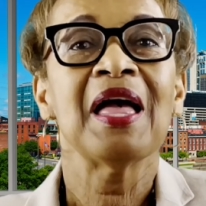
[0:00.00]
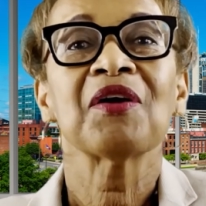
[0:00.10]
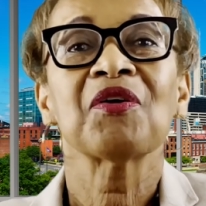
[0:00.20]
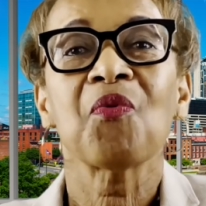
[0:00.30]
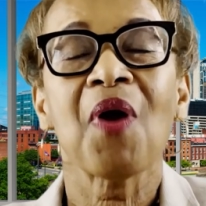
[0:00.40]

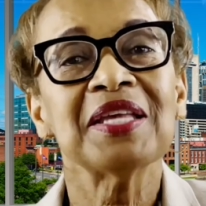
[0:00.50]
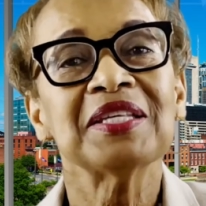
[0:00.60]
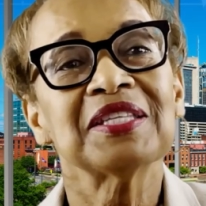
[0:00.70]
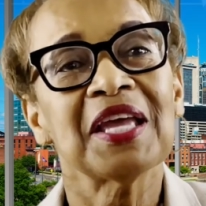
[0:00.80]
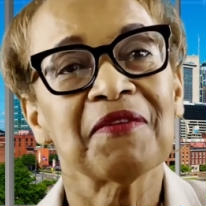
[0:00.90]

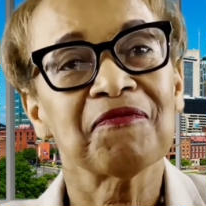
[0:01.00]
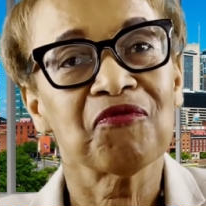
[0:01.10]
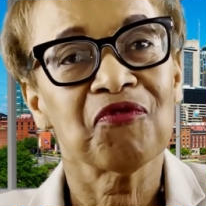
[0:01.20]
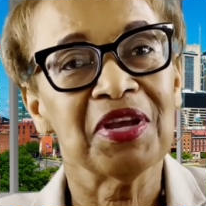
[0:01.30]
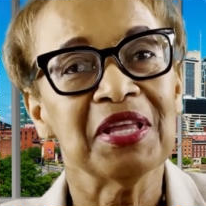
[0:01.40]
Christ had
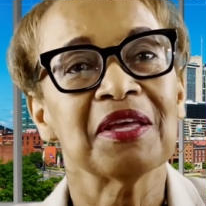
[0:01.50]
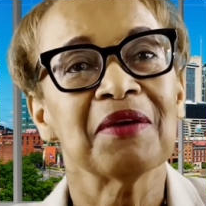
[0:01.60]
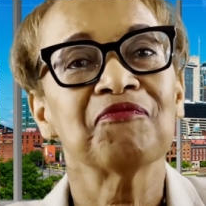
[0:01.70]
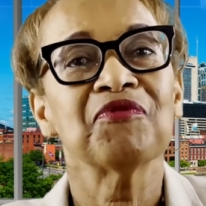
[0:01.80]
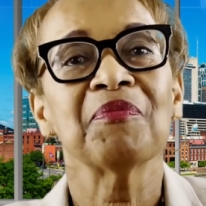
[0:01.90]
freed
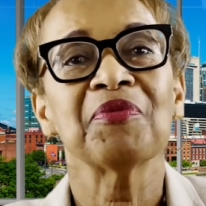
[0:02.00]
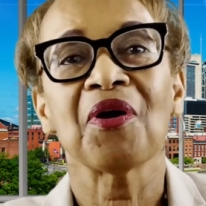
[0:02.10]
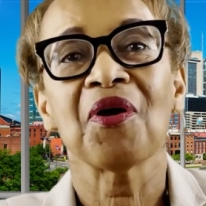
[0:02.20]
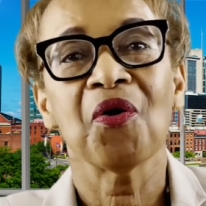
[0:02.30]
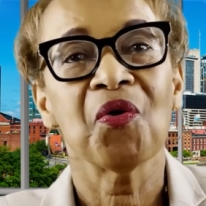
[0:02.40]
them from
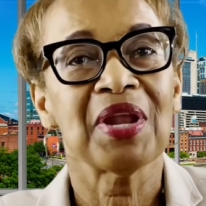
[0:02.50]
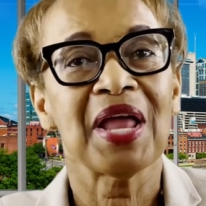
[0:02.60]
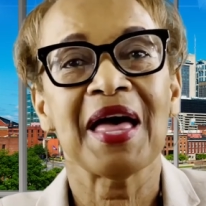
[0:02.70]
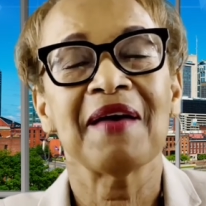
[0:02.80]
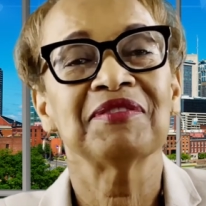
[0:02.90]
their old
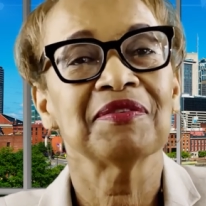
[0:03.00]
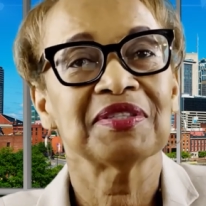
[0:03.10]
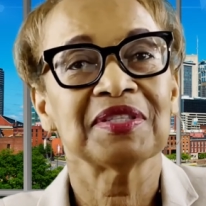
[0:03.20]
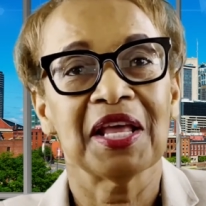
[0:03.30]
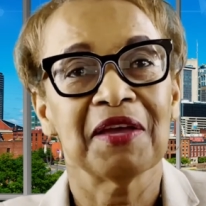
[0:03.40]
lives of
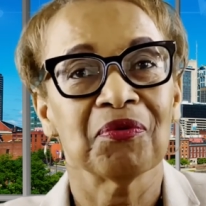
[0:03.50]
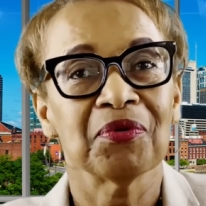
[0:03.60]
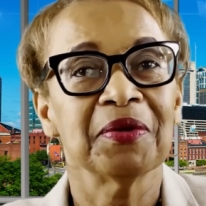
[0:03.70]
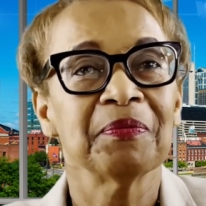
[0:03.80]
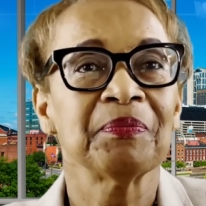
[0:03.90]

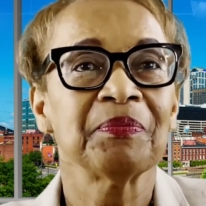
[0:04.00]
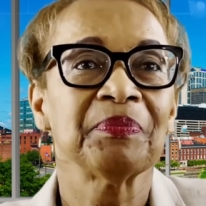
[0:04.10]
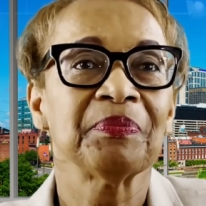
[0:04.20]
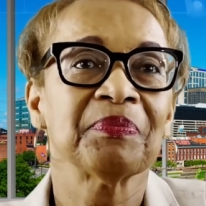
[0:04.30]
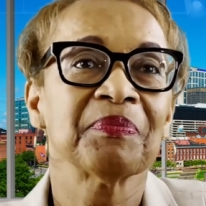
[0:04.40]
slavery.
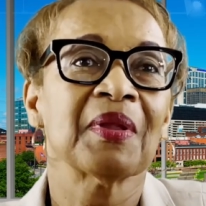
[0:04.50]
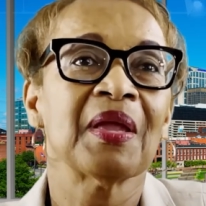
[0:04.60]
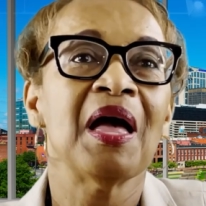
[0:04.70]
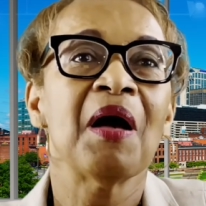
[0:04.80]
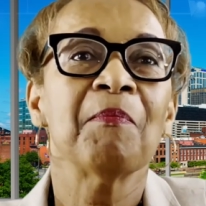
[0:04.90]

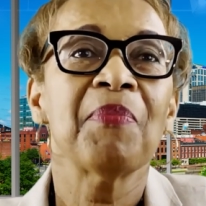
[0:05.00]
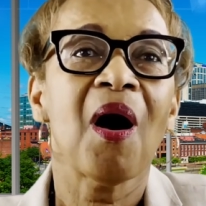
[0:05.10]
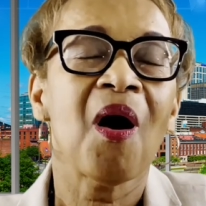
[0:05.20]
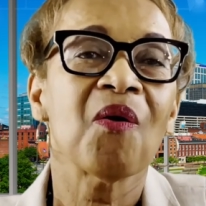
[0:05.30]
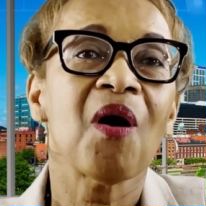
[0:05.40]

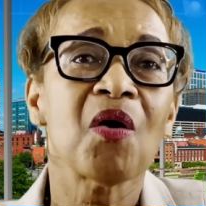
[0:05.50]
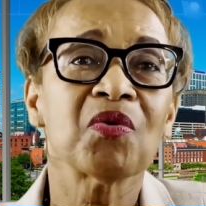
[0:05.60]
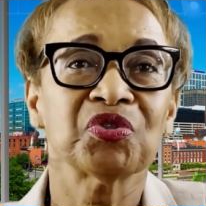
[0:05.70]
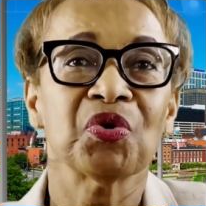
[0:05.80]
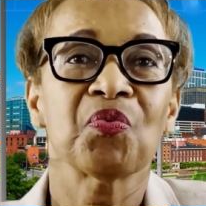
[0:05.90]
Paul
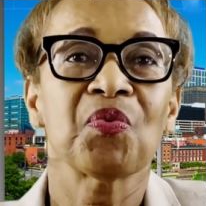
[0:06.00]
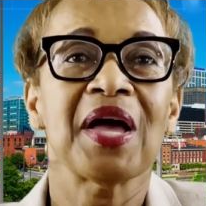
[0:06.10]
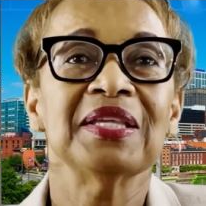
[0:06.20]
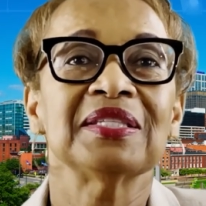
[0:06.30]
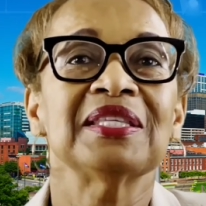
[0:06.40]
also
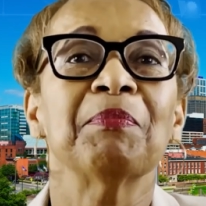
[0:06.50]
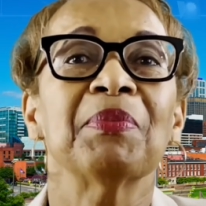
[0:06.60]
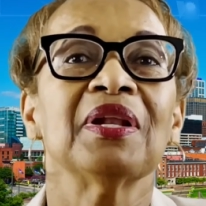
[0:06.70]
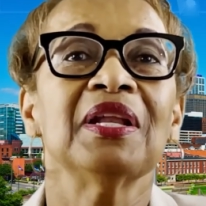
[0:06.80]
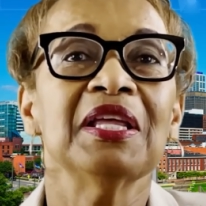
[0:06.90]
writes that
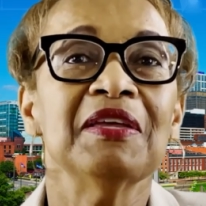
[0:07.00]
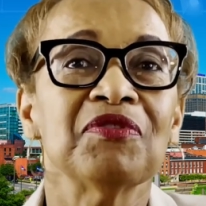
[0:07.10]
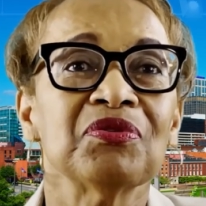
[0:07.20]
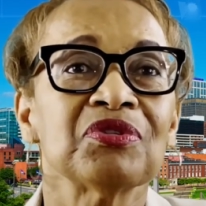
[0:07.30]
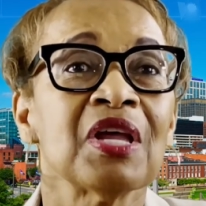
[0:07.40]

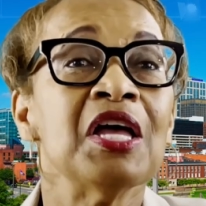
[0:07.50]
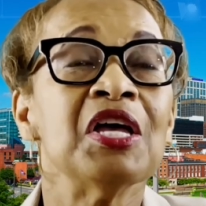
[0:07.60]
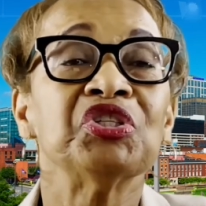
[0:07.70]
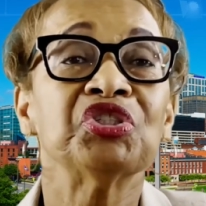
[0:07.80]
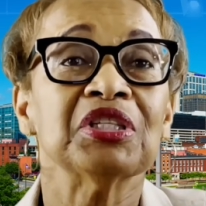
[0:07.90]
believers
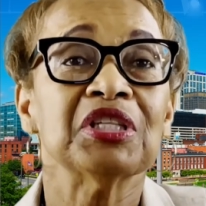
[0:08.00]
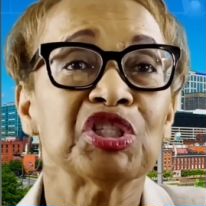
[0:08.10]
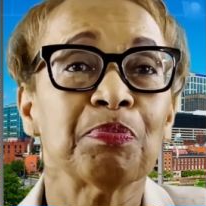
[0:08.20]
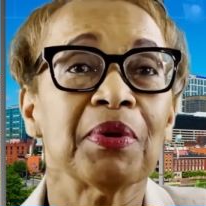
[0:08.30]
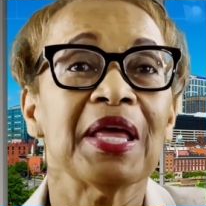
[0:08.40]
should
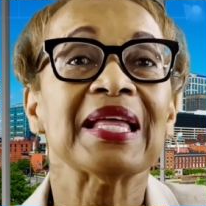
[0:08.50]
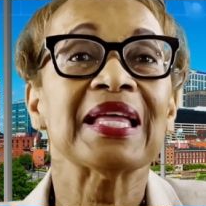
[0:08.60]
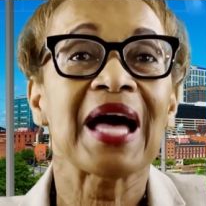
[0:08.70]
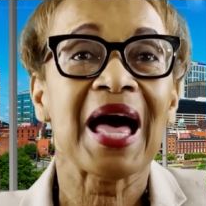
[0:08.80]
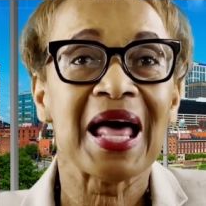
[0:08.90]
display
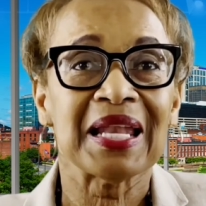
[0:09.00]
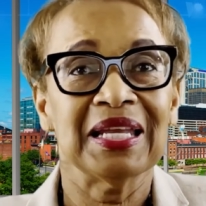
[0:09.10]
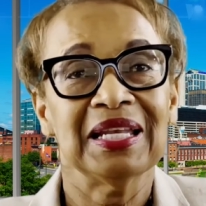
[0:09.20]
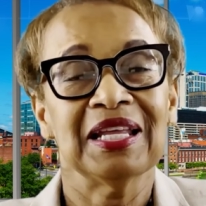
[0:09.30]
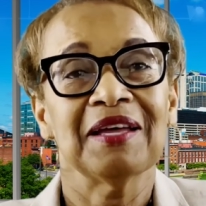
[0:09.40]

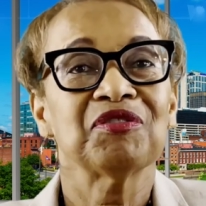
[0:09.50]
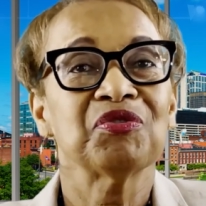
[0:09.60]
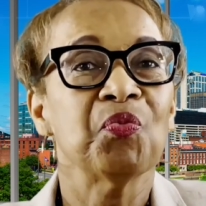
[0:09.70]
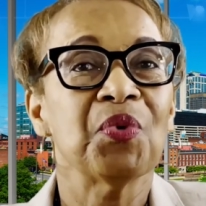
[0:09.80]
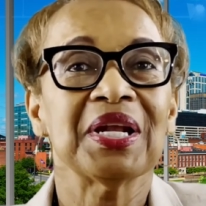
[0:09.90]
godly love
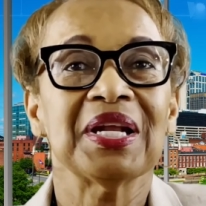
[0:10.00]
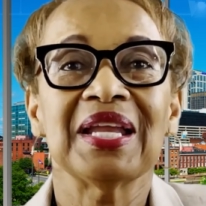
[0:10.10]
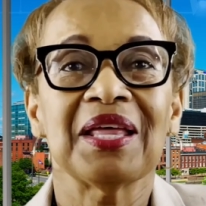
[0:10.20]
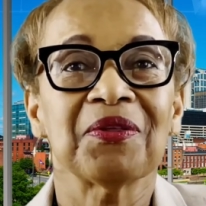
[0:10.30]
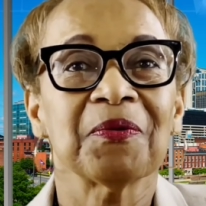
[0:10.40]
to one
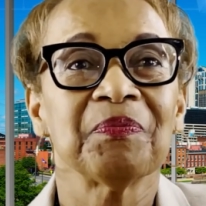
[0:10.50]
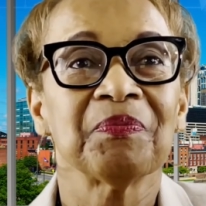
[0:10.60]
another.